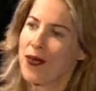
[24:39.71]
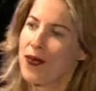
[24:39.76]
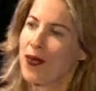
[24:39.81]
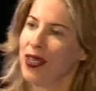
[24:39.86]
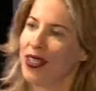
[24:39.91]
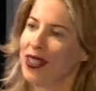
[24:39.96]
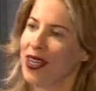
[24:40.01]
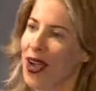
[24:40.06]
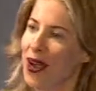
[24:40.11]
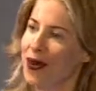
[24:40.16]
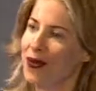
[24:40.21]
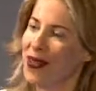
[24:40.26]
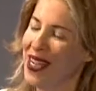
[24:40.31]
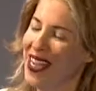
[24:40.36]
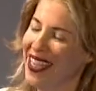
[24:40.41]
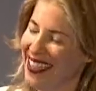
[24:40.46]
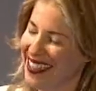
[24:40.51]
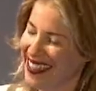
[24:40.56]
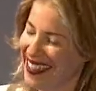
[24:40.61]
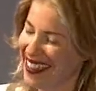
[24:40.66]
but um,
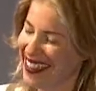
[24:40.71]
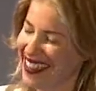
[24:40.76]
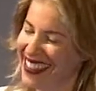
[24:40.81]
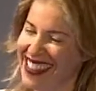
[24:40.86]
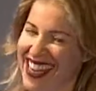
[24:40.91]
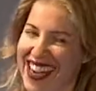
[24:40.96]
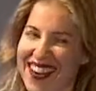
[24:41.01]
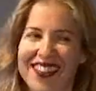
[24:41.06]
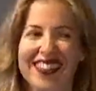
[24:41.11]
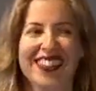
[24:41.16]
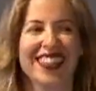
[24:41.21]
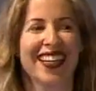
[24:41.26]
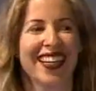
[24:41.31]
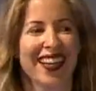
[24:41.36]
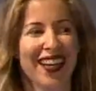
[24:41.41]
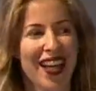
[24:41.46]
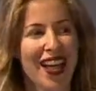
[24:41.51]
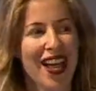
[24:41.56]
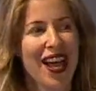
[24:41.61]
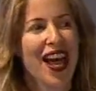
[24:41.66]
generally,